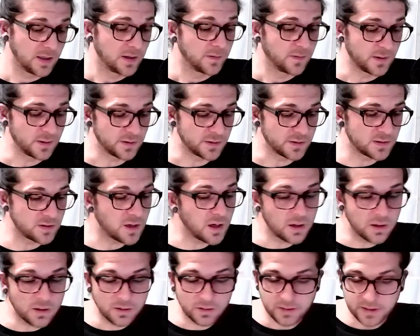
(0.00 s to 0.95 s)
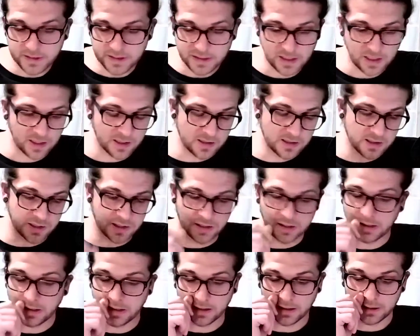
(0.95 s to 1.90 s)
There's no indication
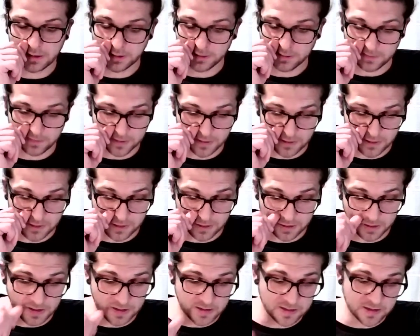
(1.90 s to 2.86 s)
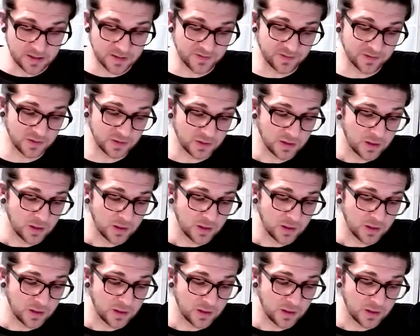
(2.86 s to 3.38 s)
here that your endeavor